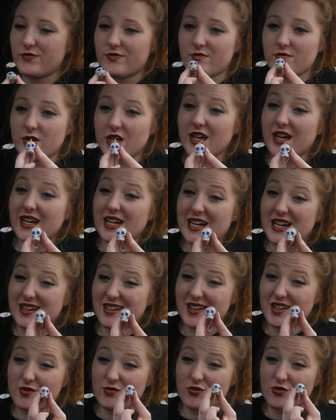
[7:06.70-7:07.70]
But I
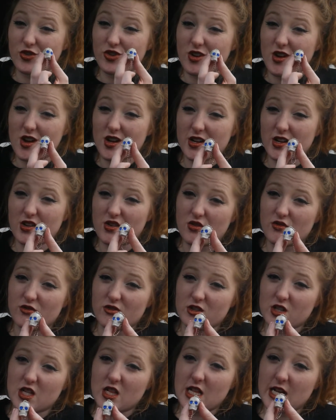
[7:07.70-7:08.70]
got him for knocking
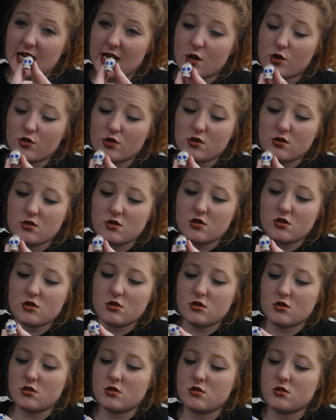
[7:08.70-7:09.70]
over a clown.
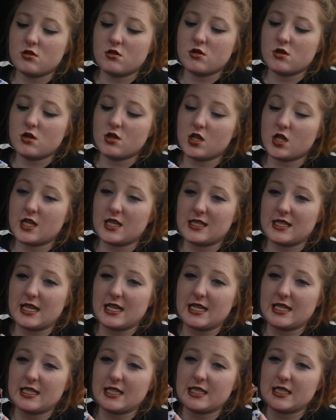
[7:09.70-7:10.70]

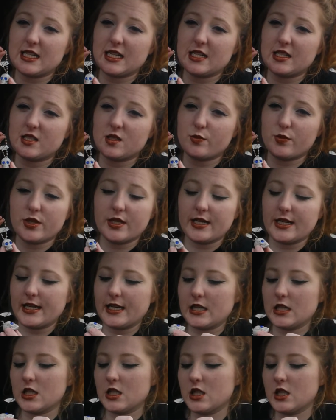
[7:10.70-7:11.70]
Then I decided to
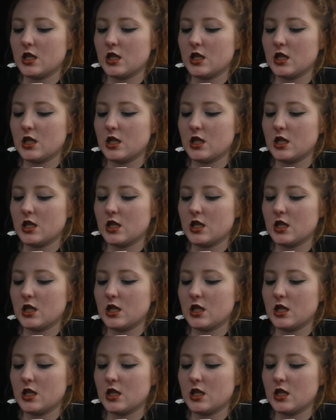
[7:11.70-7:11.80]
play.